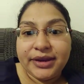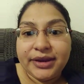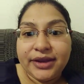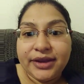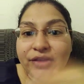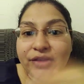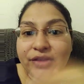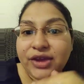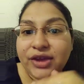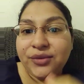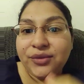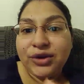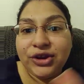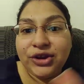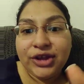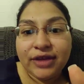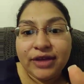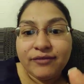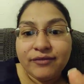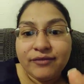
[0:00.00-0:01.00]
I don't care where
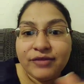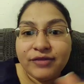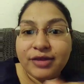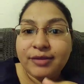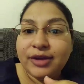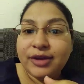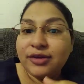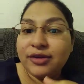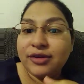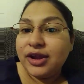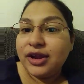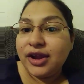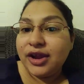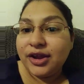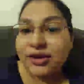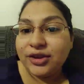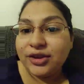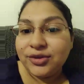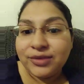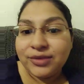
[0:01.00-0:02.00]
you come from. I don't care how
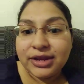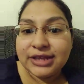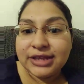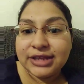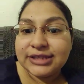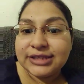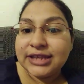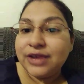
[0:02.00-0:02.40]
you raised.